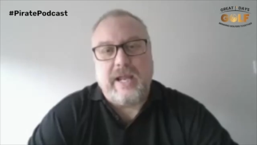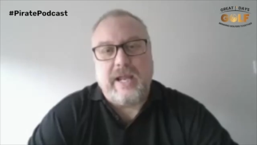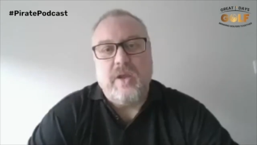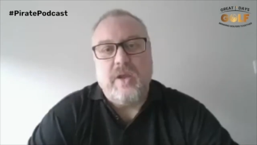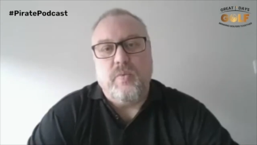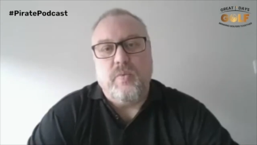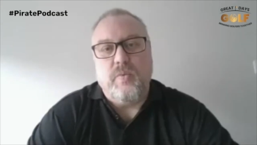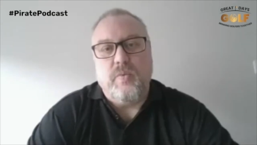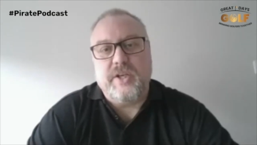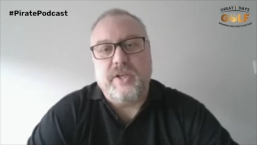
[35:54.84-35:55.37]
Well,
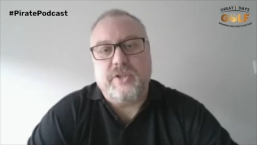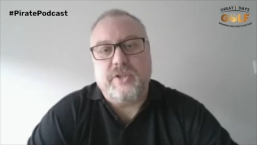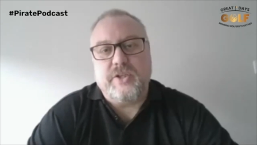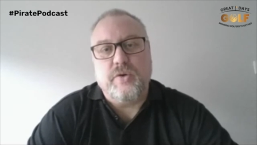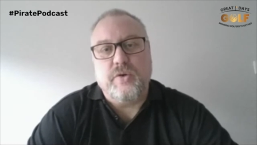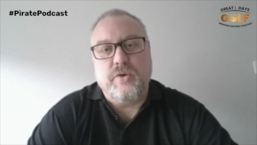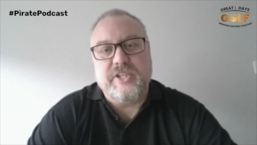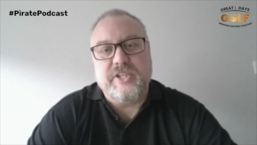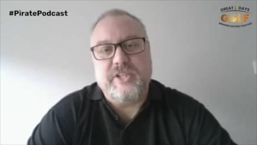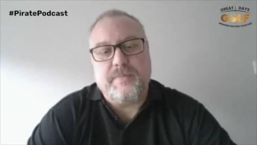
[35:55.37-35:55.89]
the two
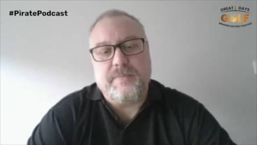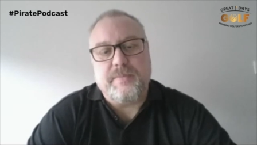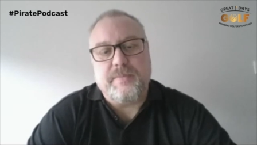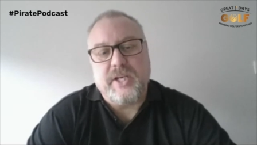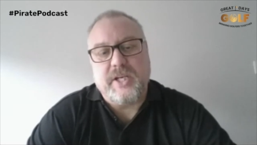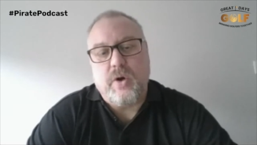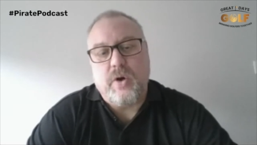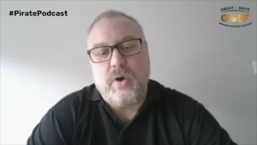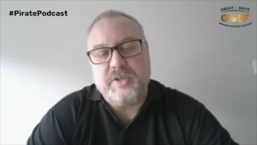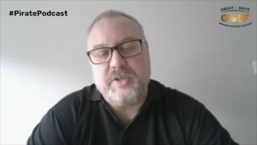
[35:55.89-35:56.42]
tips he
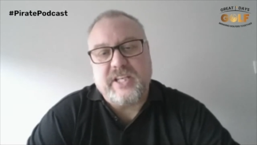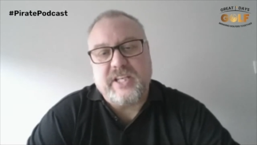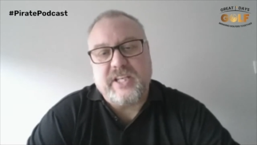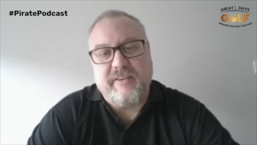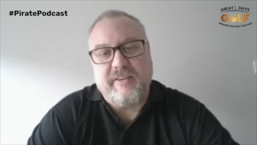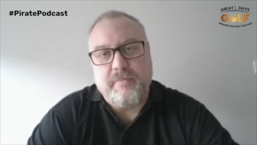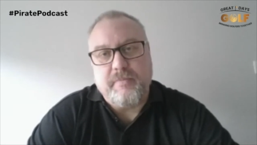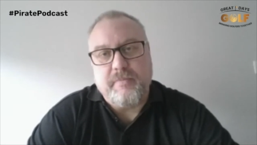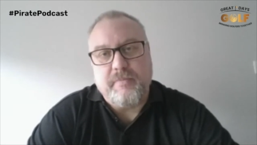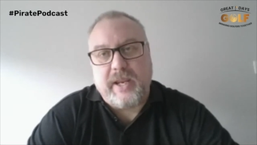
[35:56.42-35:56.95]
always gave
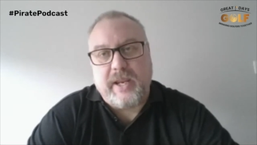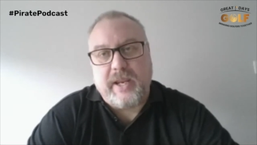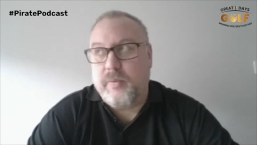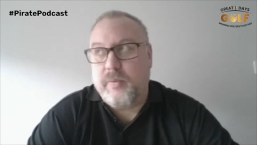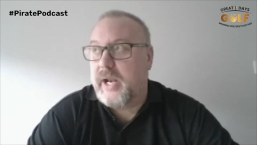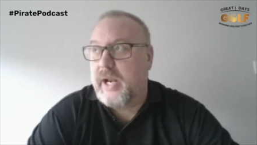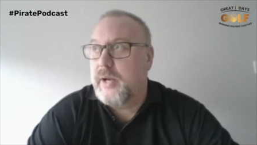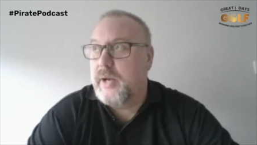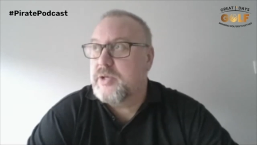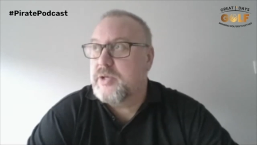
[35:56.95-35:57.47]
me when I
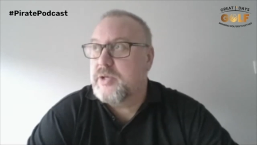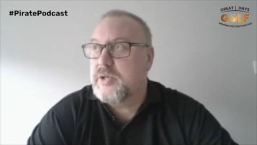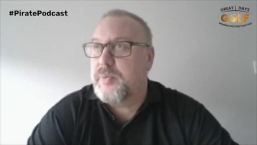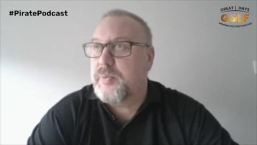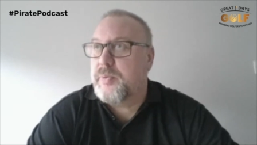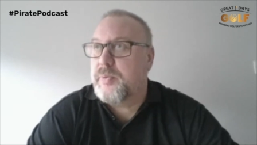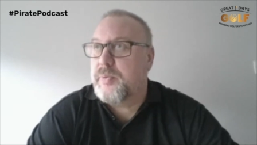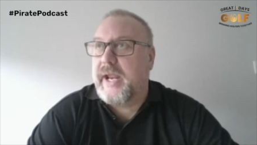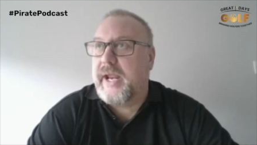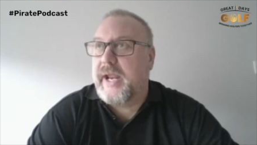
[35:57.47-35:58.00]
was
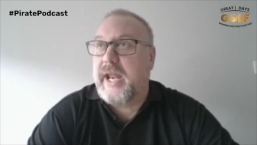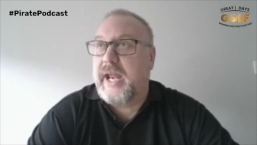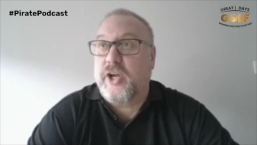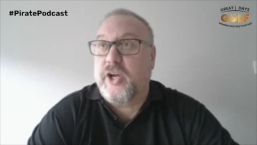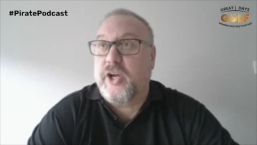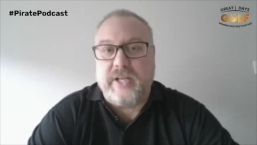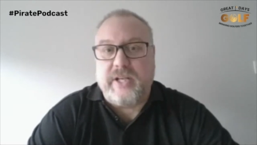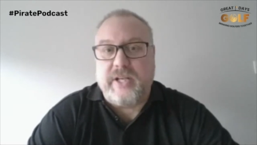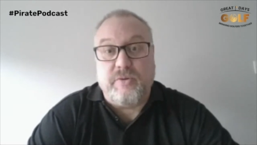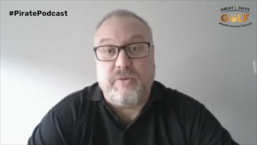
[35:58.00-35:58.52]
playing, I go
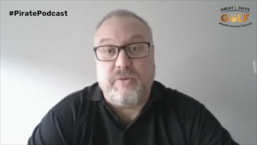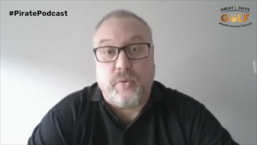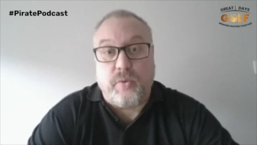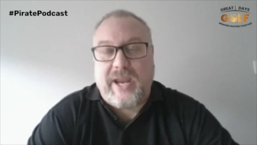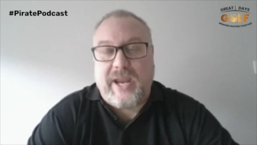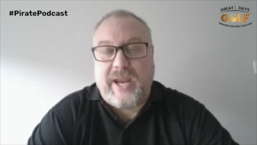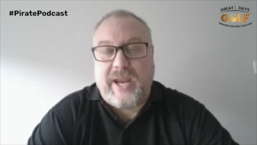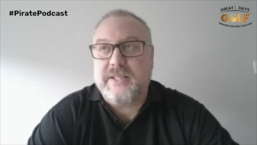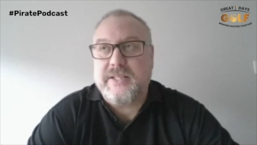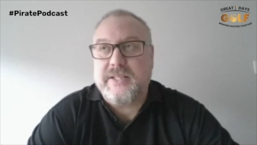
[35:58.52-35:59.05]
down to
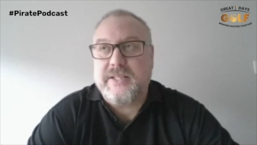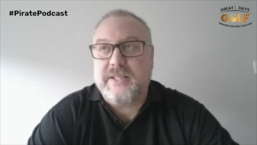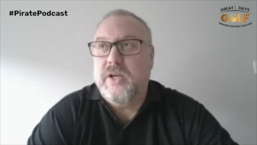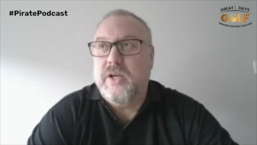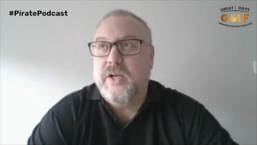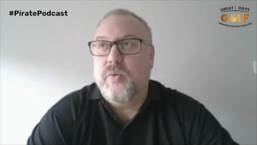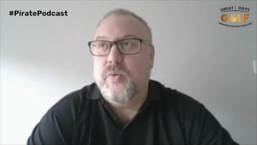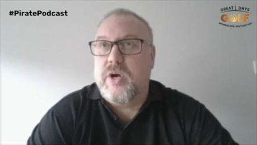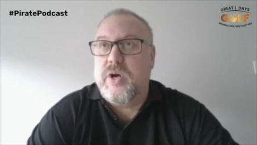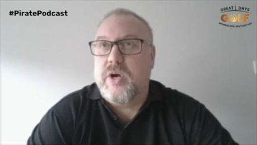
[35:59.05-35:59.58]
eight,
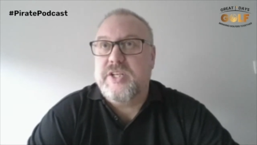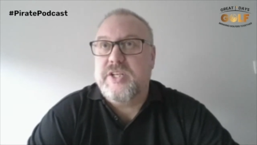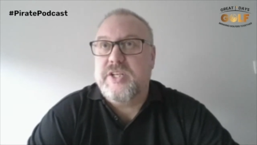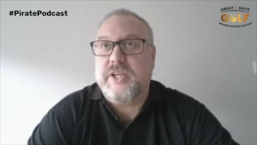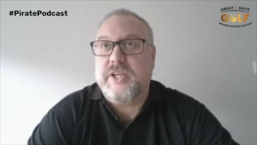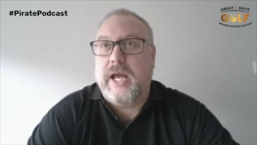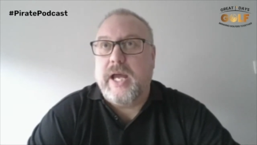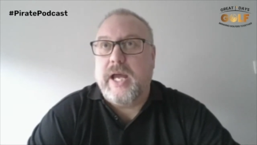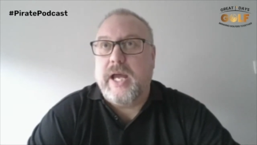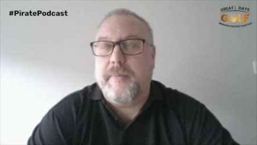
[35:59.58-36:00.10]
was
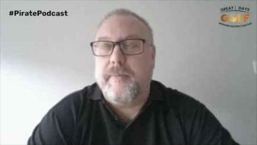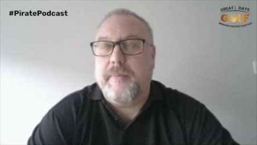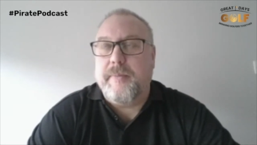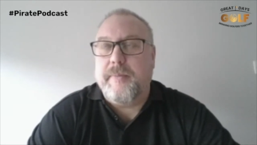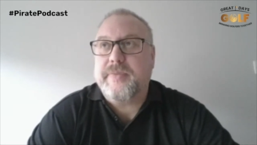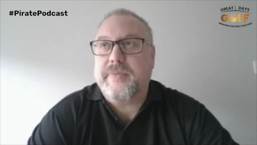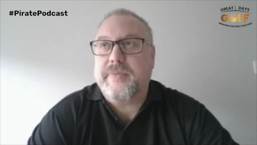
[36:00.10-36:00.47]
um,